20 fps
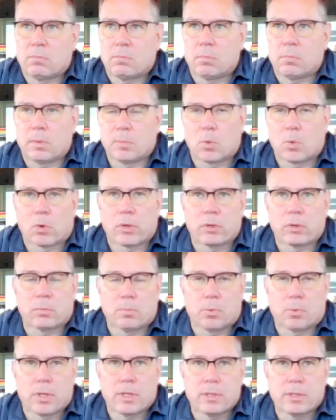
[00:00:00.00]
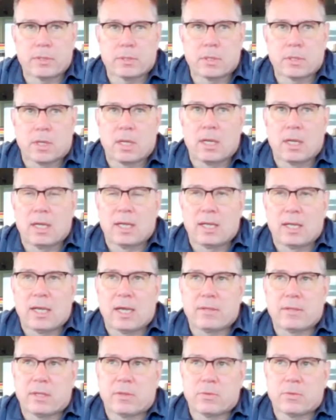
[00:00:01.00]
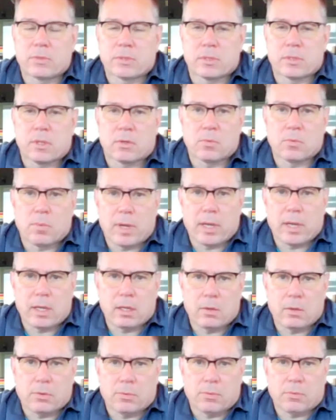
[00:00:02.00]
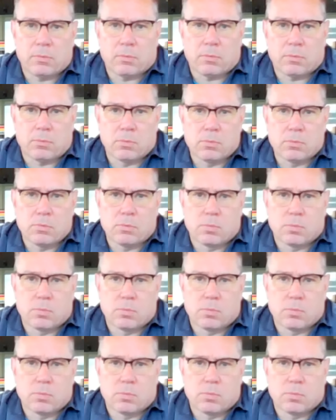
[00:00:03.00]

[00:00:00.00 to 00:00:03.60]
Memorial Bridge. And then there's another way through